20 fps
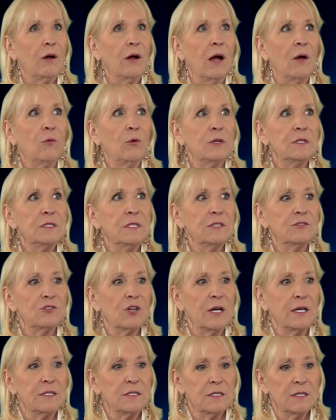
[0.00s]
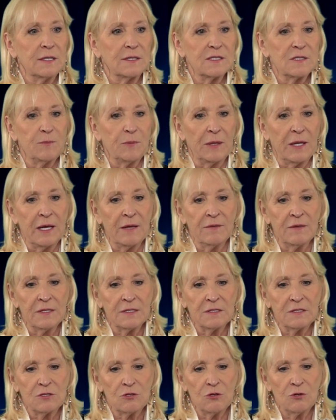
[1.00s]
want to try to explain
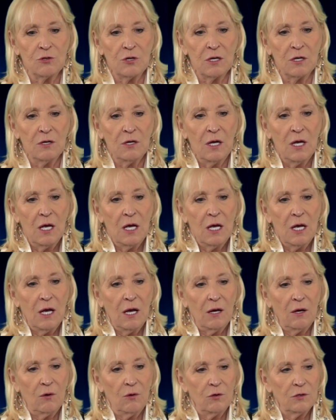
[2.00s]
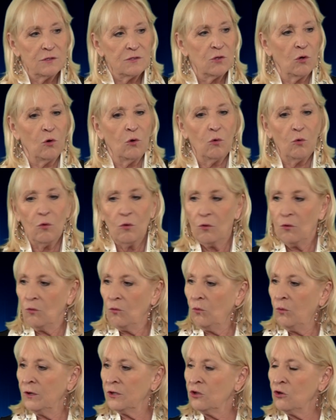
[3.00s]
this to you. So
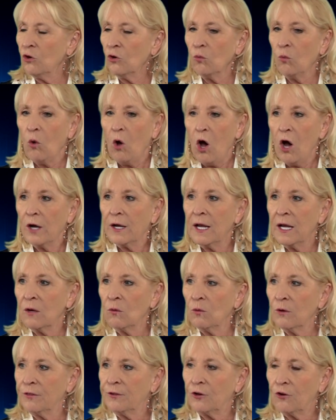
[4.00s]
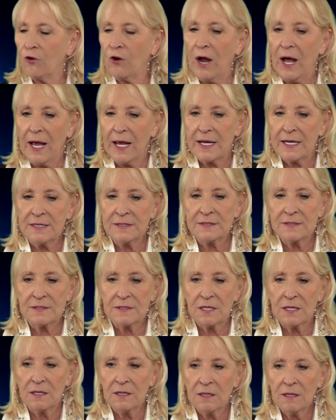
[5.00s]
when you're walking with
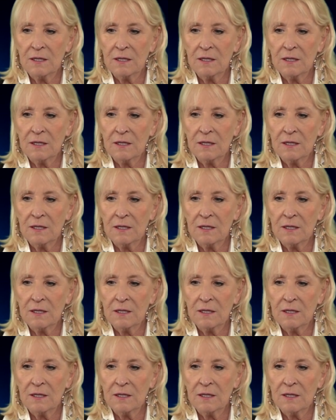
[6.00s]
Christ,